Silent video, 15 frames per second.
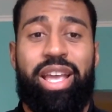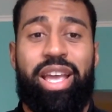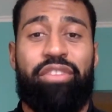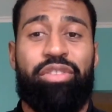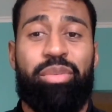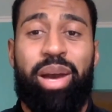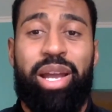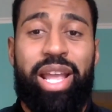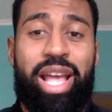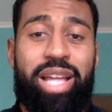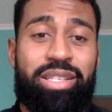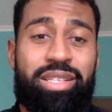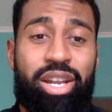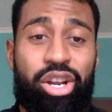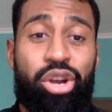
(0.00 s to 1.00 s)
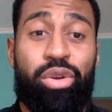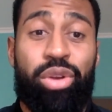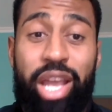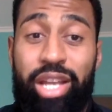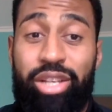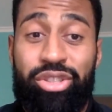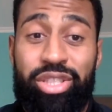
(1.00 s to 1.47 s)
everybody has their own
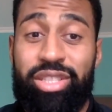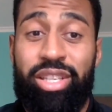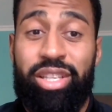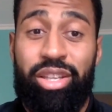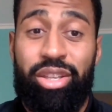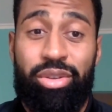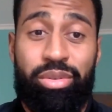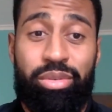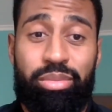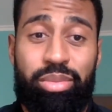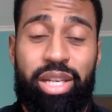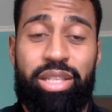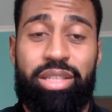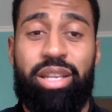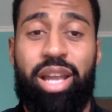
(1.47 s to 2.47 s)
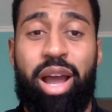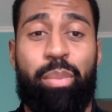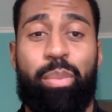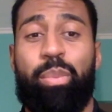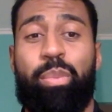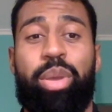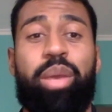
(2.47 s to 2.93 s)
interest in you, but it's not
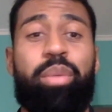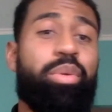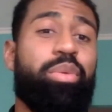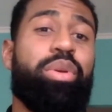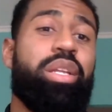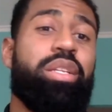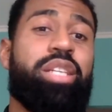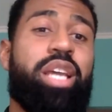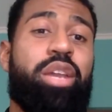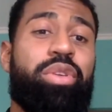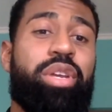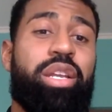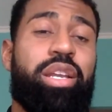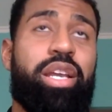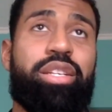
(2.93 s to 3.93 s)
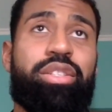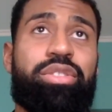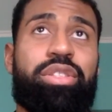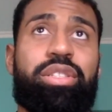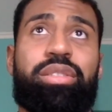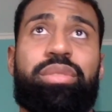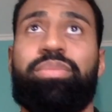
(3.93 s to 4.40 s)
people with a genuine
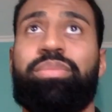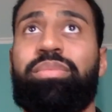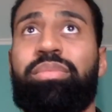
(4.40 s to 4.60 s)
interest.